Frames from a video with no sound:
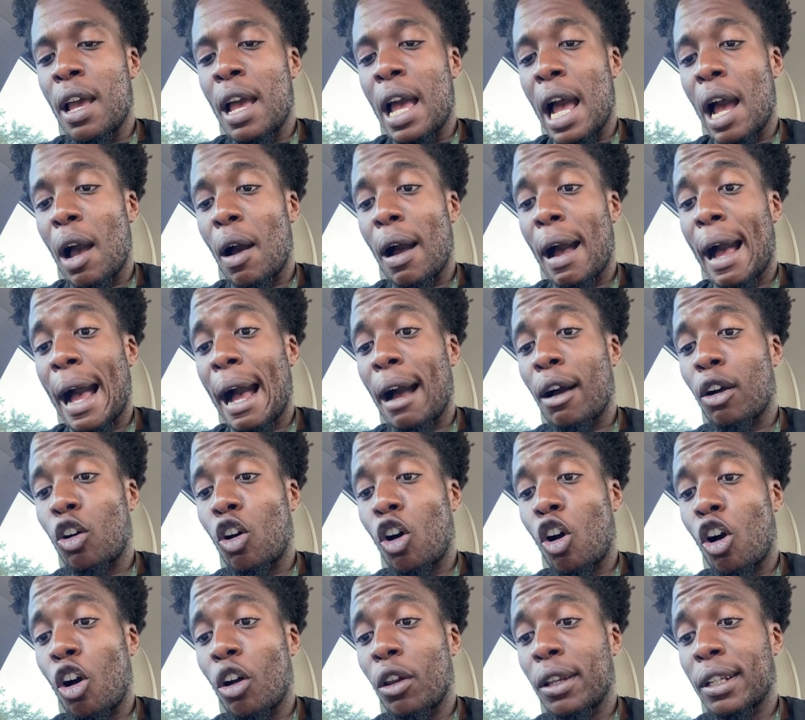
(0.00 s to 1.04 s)
how
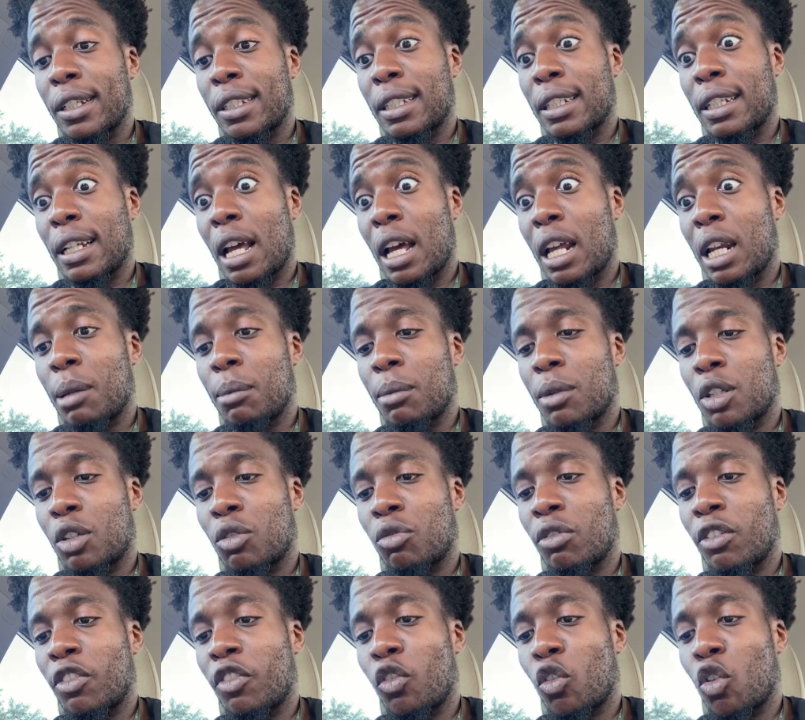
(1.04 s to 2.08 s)
Alcoholics Anonymous
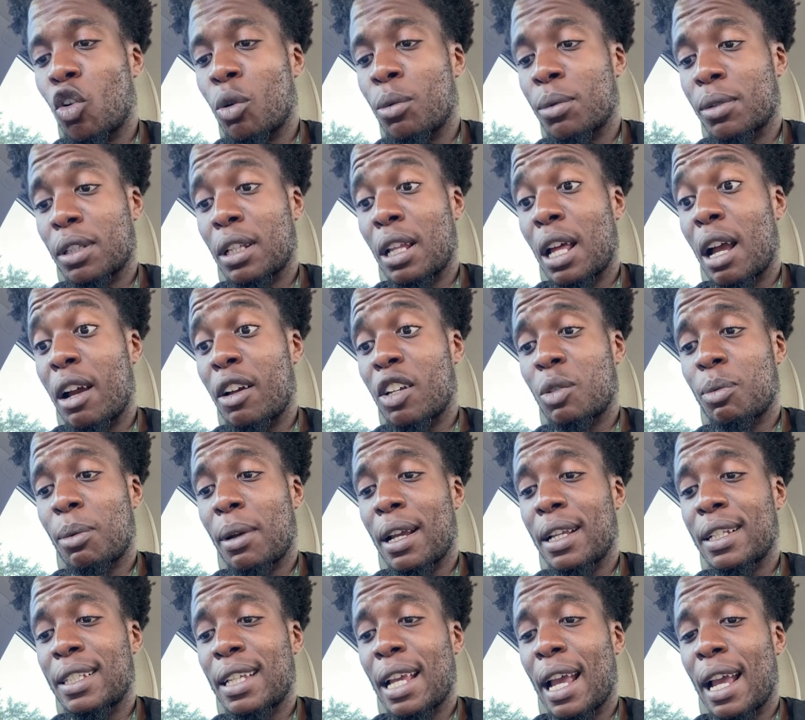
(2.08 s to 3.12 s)
reforms lives by
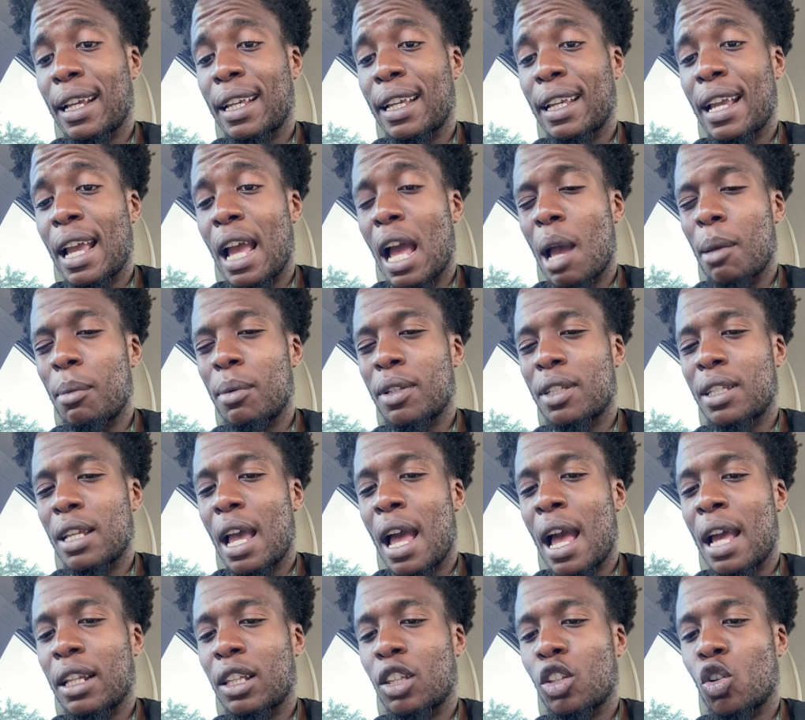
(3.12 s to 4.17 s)
attacking habits
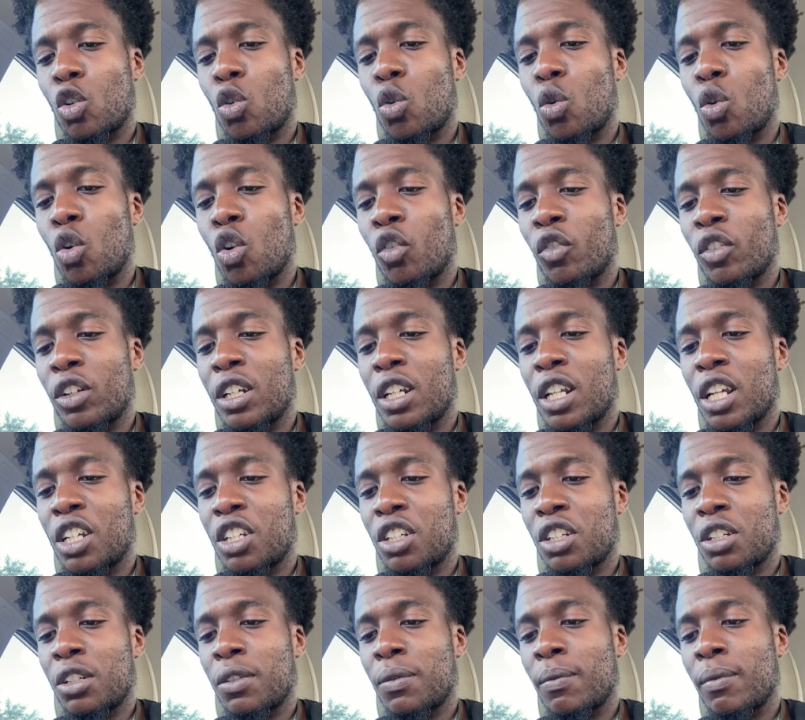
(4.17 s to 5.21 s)
at the core of
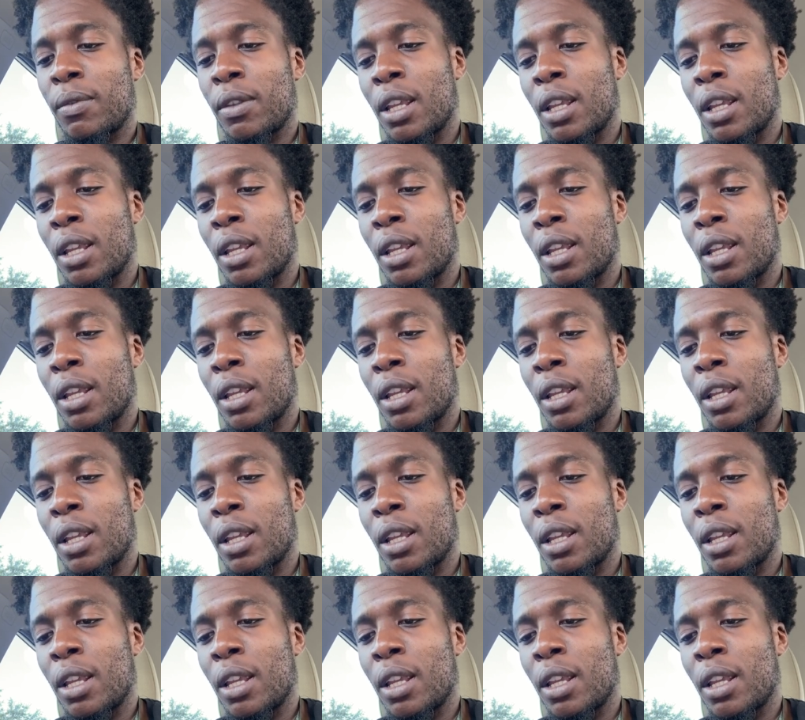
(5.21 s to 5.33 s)
addiction,